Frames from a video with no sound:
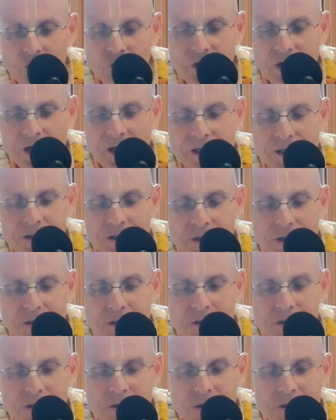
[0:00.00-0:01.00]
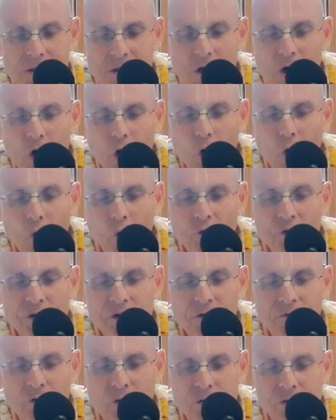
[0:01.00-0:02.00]
So yes, all
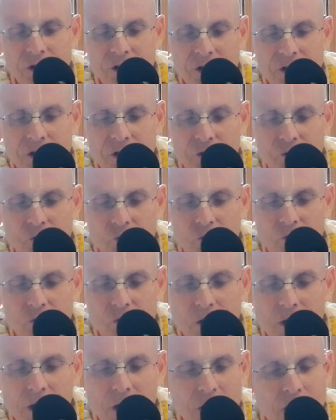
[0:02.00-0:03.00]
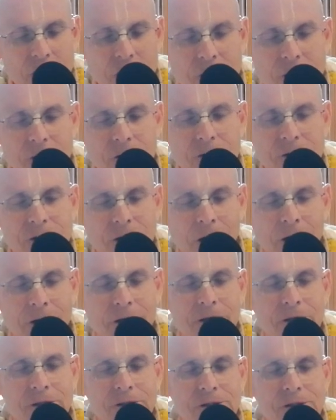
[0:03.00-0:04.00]
the devotees knew here is
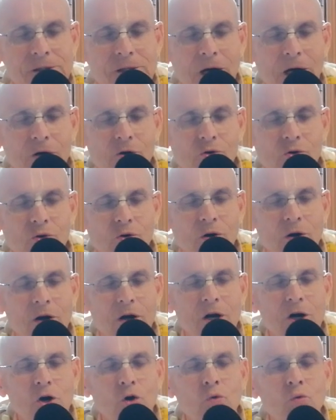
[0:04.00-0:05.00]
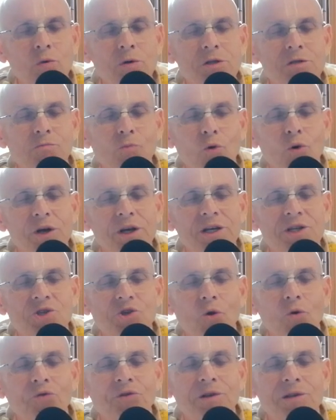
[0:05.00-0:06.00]
Haridas Thakur. Who is more
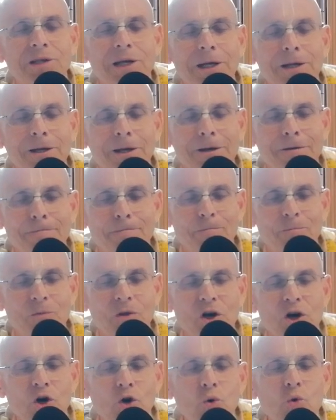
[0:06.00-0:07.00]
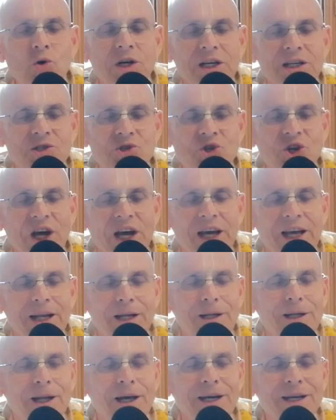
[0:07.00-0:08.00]
exalted than him? Who can
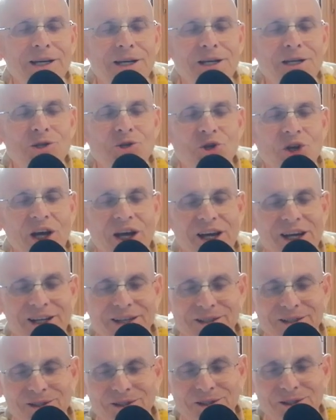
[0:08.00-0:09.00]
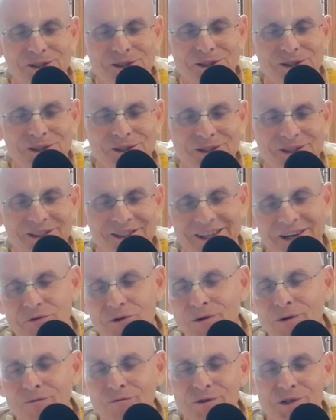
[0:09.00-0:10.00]
chant like he chants?
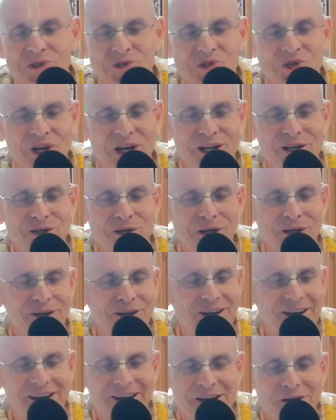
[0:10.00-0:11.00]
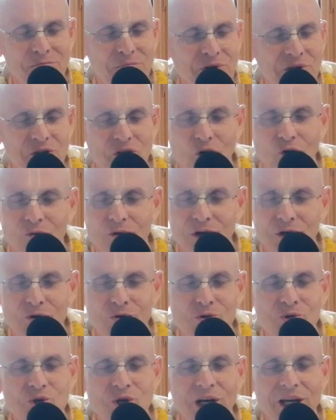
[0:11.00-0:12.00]
Everyone was chanting, but no
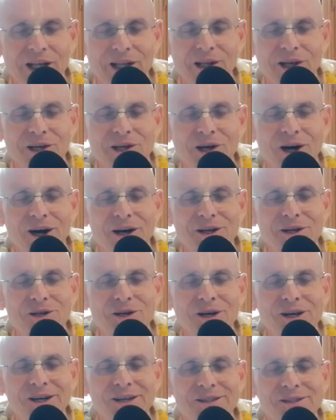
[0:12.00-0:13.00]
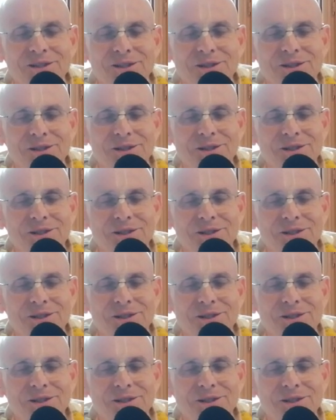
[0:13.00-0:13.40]
one could chant like Haridas.